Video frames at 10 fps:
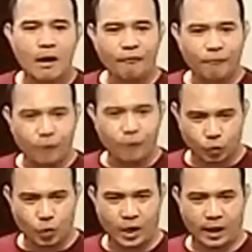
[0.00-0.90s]

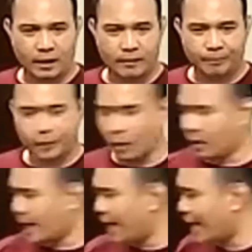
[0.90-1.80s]
footwork.
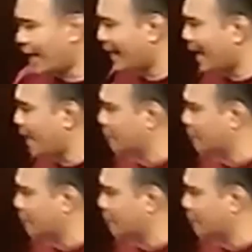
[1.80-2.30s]
Okay, again,